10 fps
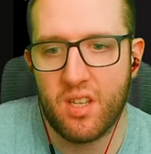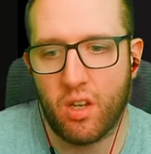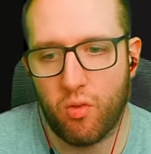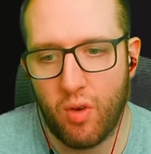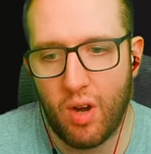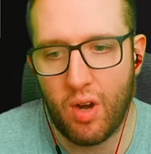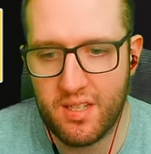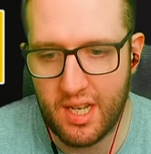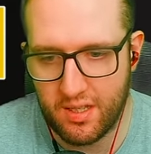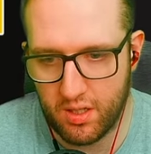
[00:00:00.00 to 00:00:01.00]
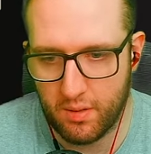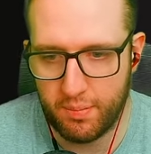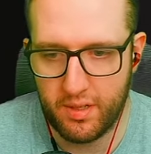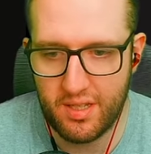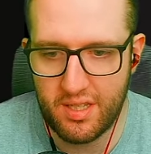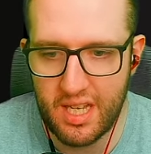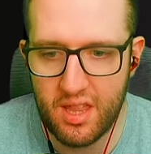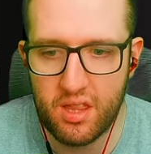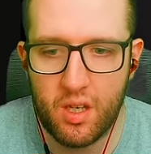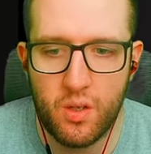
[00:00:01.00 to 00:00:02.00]
a great setup.
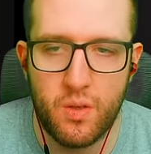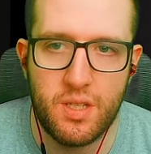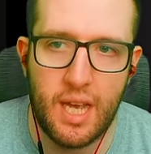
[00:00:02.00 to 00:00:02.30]
Synthos